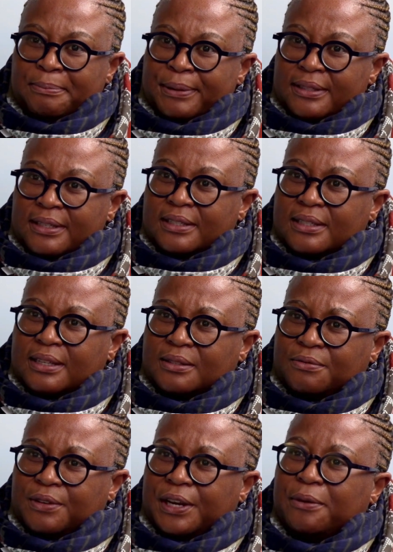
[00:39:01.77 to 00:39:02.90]
business is
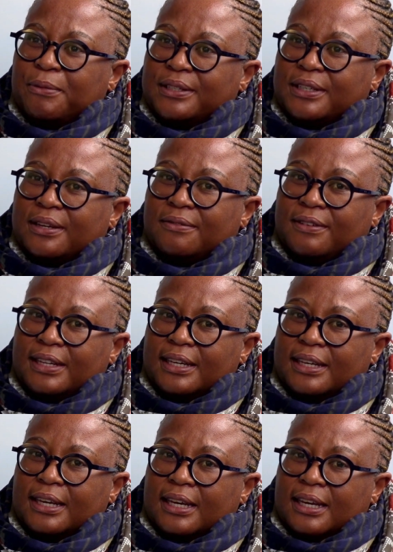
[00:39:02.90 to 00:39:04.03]
very much
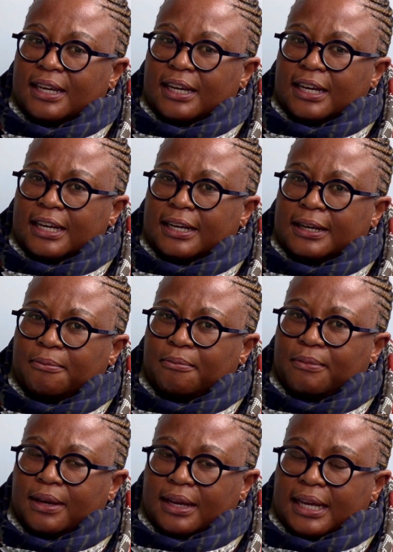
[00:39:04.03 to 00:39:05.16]
heavily
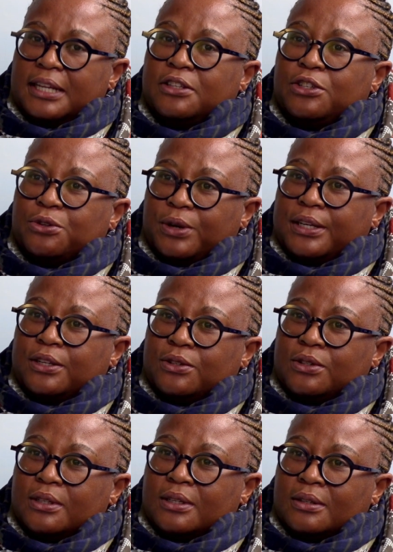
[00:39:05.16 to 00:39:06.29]

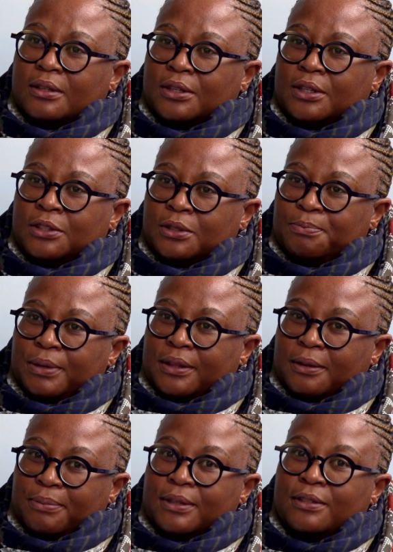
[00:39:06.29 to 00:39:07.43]
integrated. It's in
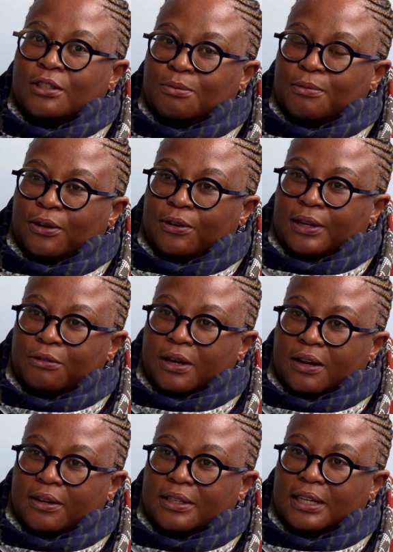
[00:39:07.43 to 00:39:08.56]
the business model
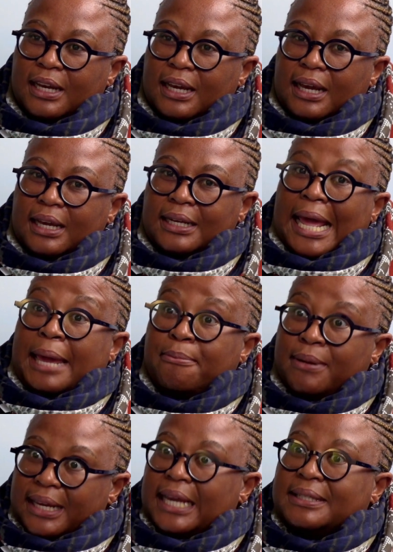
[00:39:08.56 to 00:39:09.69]
around
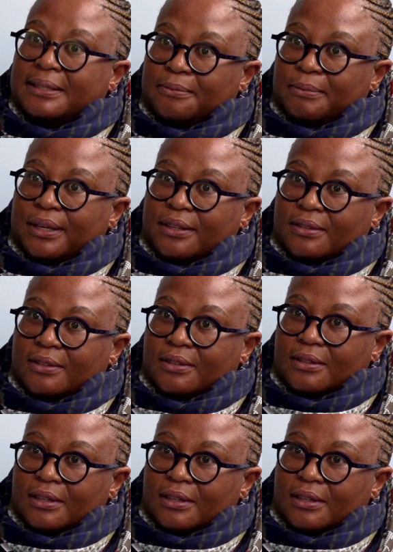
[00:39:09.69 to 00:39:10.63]
enabling SMEs.